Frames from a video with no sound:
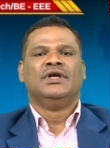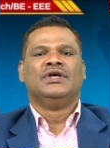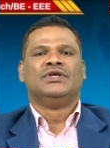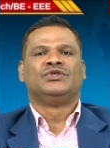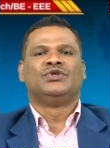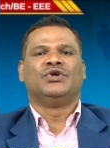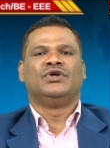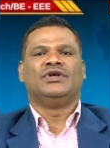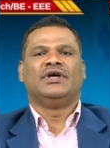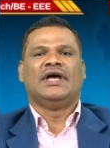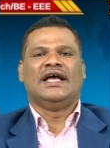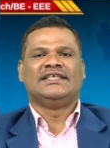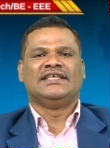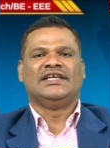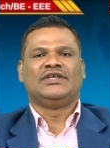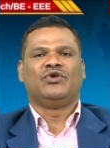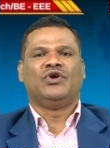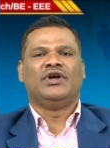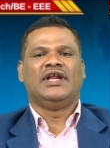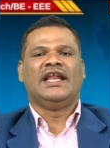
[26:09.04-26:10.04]
So, as I
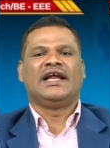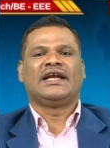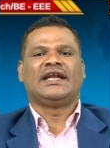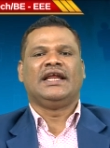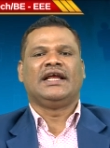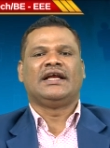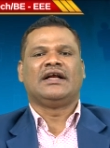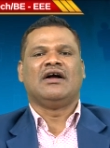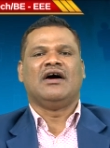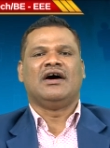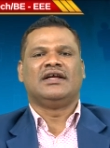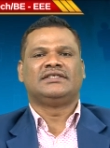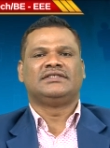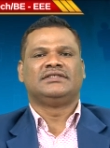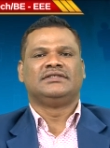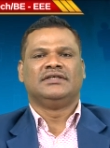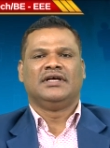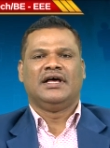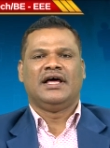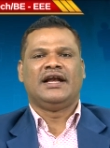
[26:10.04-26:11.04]
told electric
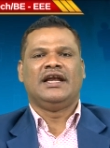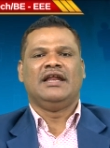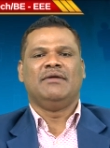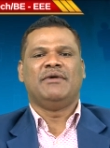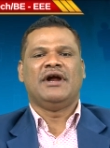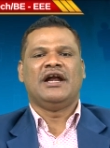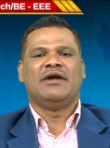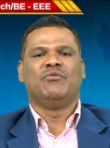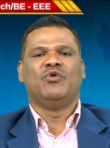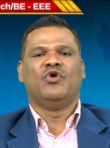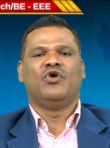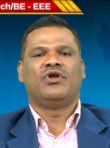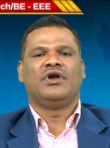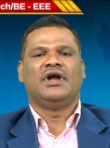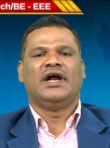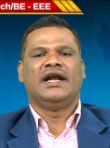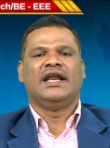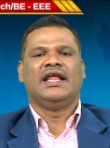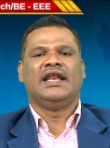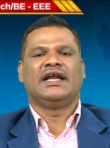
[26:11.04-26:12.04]
cars are demand more
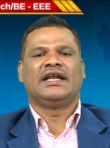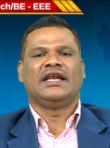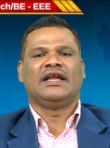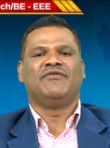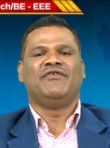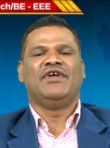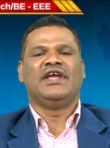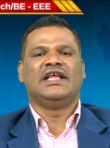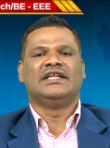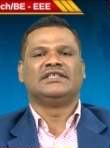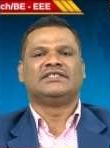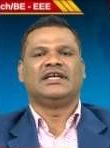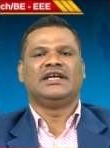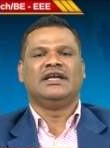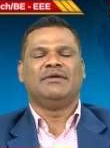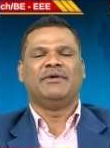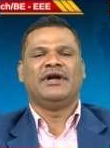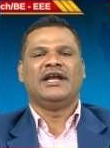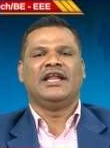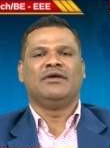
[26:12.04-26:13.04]
and electric vehicles are
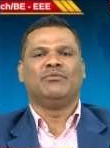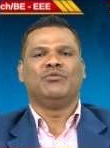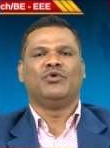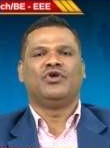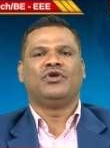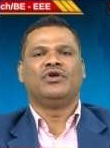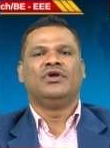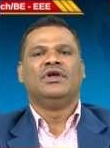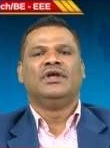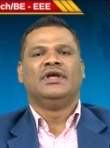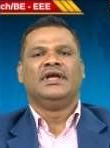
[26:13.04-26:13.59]
demanding more